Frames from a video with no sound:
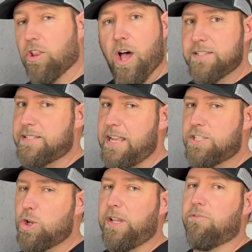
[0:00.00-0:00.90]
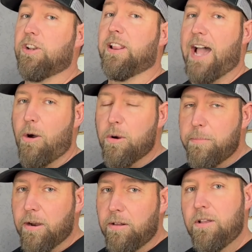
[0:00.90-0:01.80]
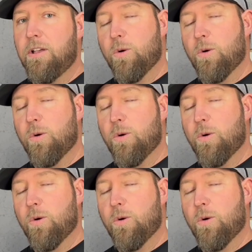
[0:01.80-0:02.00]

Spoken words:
A lot of states don't even allow a barrel.